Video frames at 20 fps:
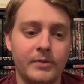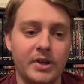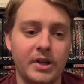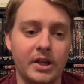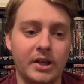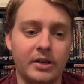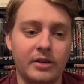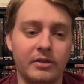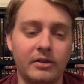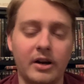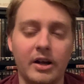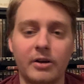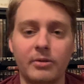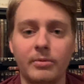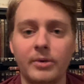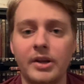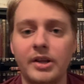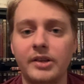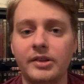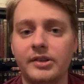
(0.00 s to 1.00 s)
In a lot of
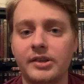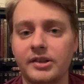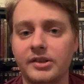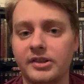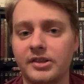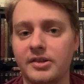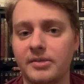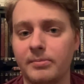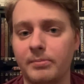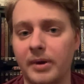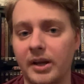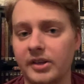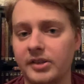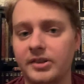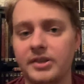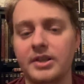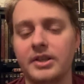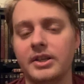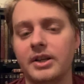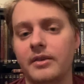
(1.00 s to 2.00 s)
ways, it's the best
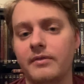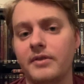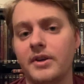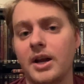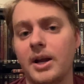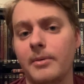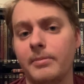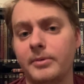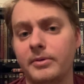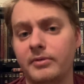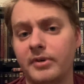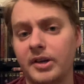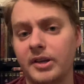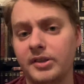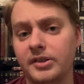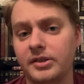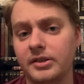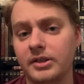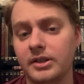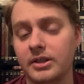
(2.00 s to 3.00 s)
thing to ever happen to
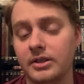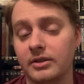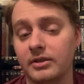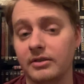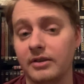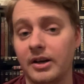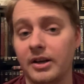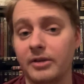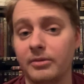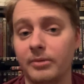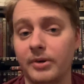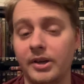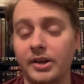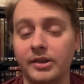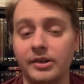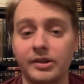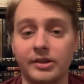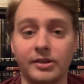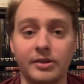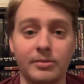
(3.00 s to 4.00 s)
wrestling, and in a lot of
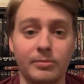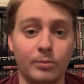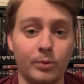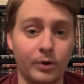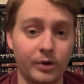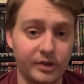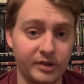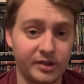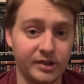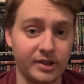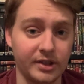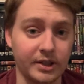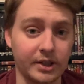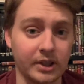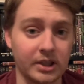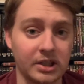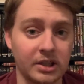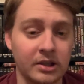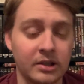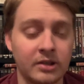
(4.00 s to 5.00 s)
ways, it's the worst thing.